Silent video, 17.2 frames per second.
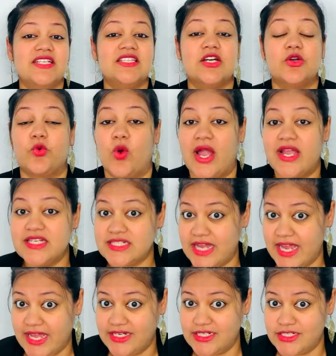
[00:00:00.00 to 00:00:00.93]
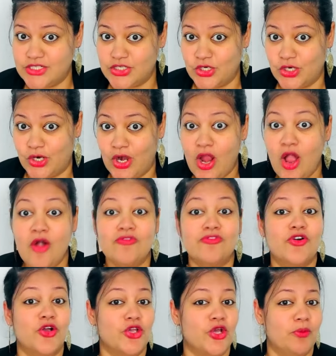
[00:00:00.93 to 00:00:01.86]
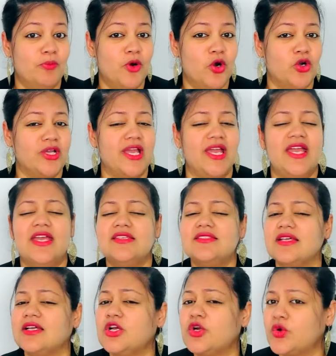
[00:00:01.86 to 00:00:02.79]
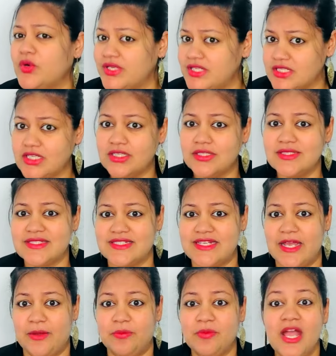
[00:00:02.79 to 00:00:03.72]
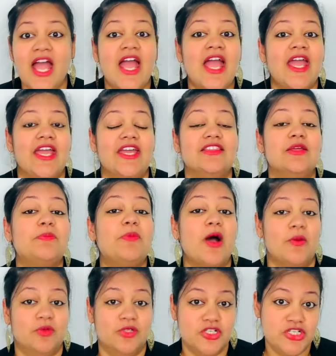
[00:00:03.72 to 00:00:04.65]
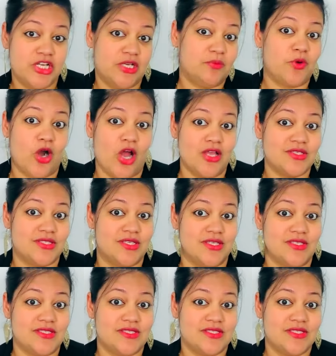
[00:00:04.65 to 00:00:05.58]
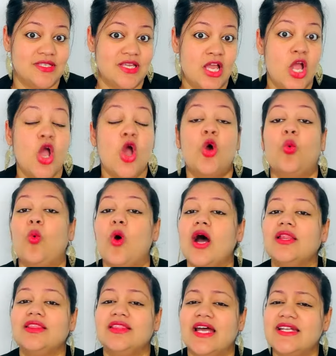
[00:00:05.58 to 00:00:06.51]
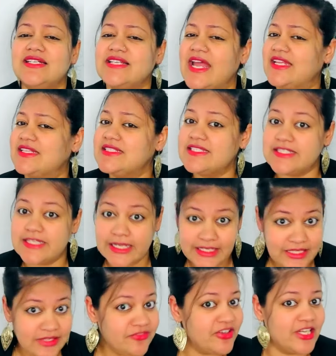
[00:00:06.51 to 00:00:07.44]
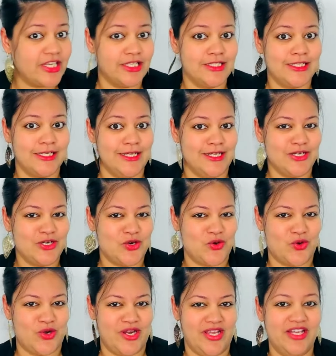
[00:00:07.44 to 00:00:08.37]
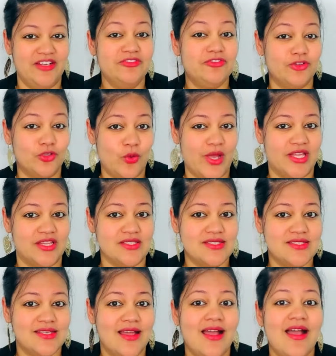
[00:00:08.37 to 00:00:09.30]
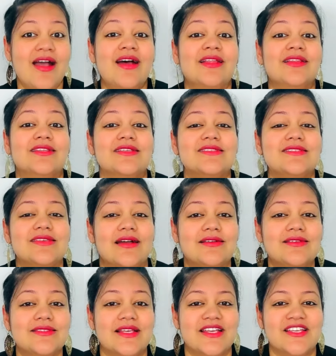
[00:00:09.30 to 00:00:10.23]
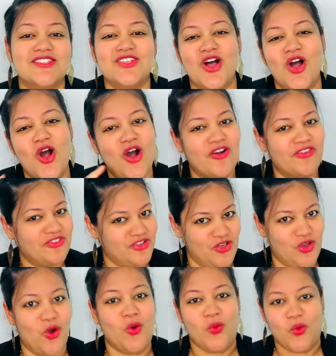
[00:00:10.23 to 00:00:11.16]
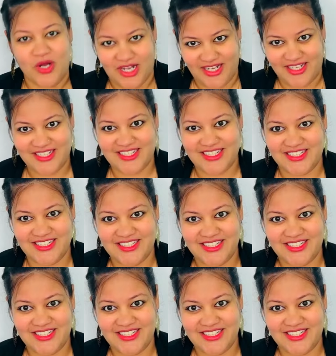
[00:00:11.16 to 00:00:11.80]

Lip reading: the right editor for your book is a critical step in the publishing process, one that can significantly influence the success of your work.